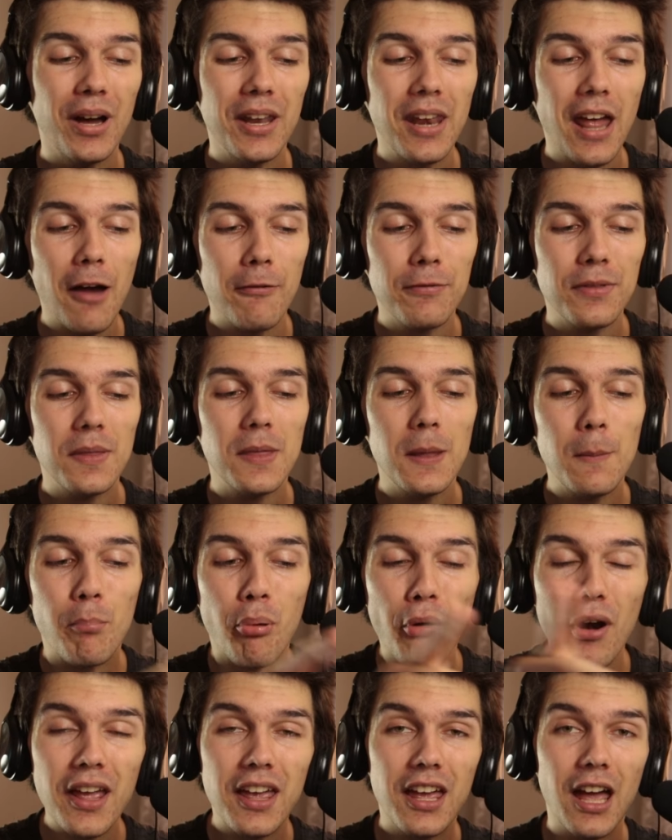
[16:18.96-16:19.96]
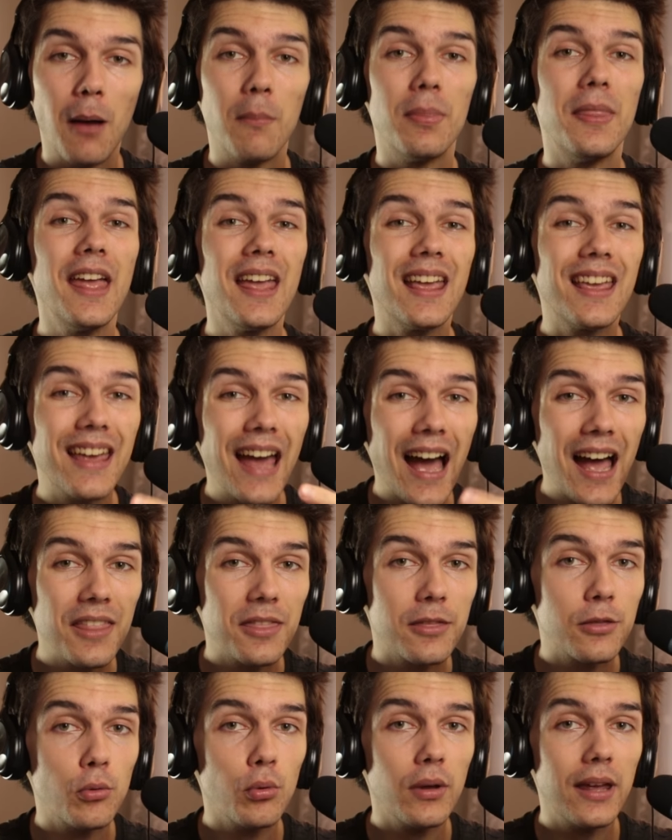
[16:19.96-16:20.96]
But after the breakup, they
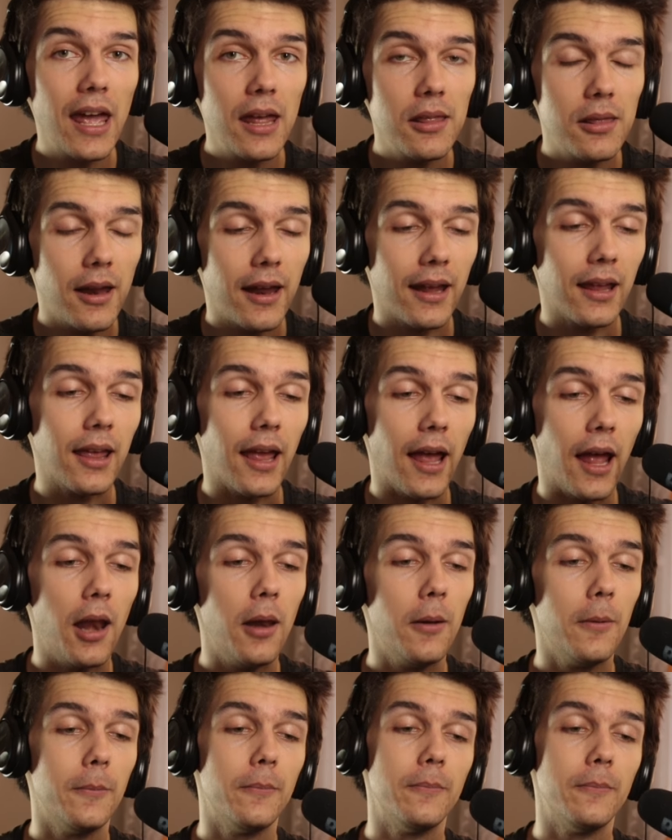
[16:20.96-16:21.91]
got together again